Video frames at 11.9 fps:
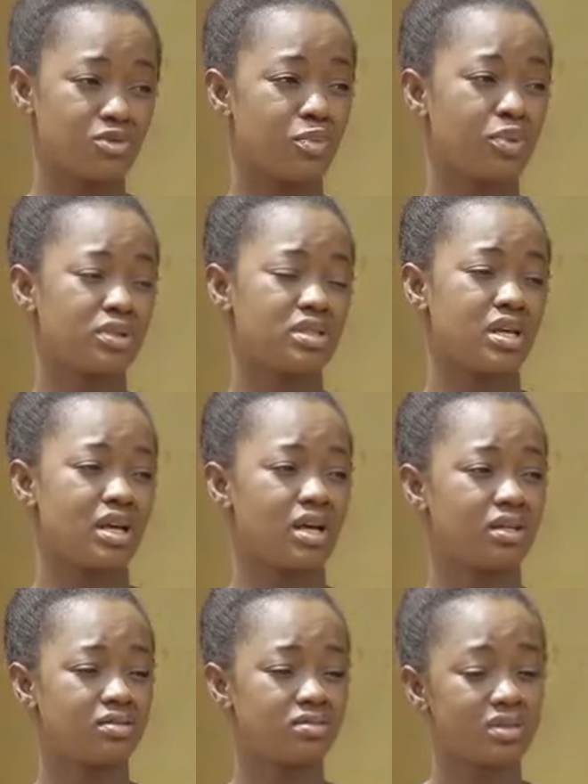use and support
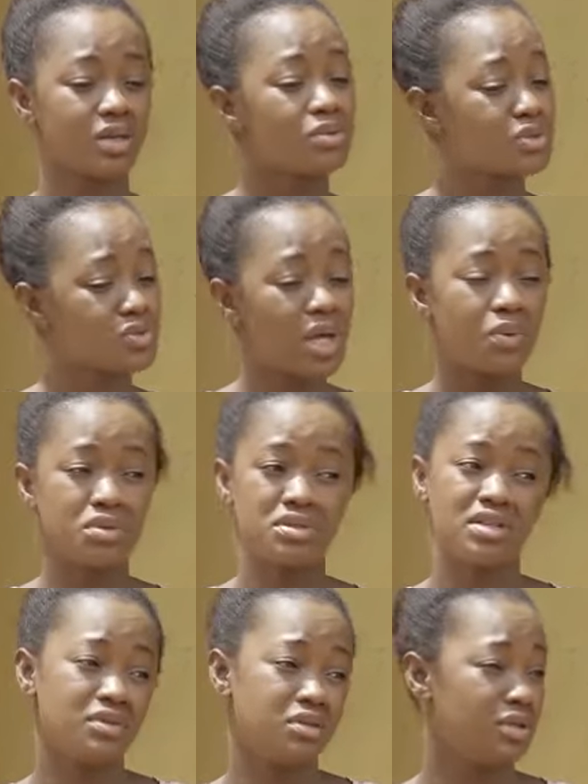her. That was why
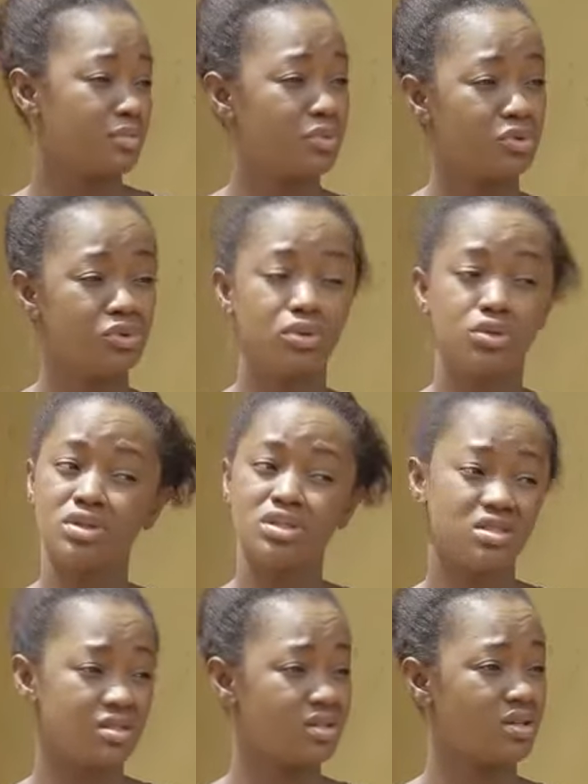I was saving the money
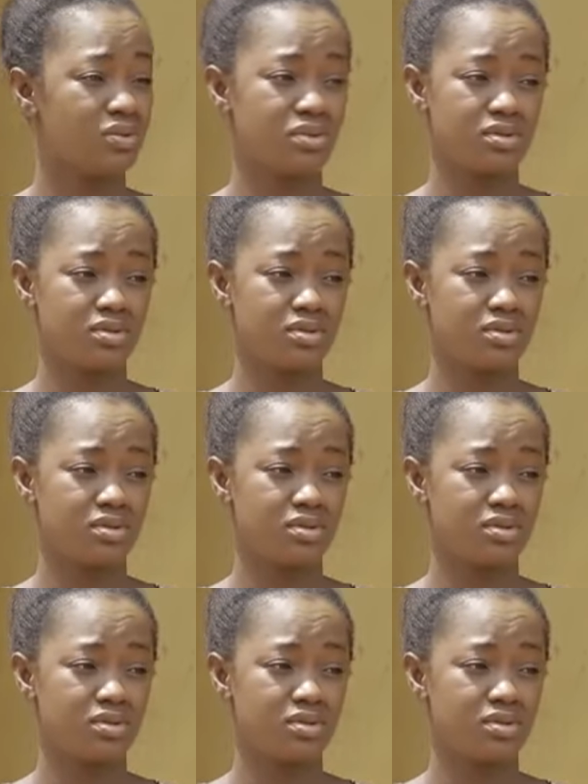or nothing